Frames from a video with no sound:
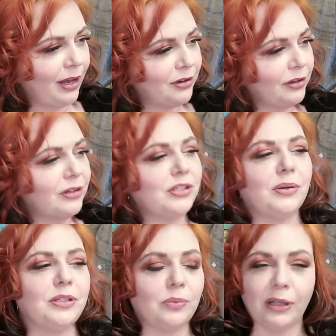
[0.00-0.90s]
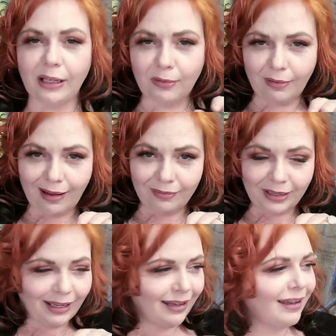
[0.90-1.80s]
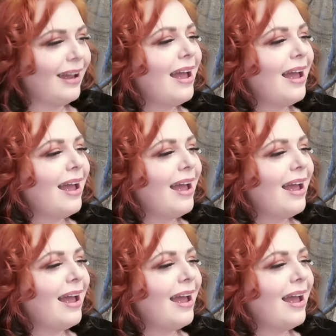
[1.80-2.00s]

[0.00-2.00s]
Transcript: under, so it's really grounding.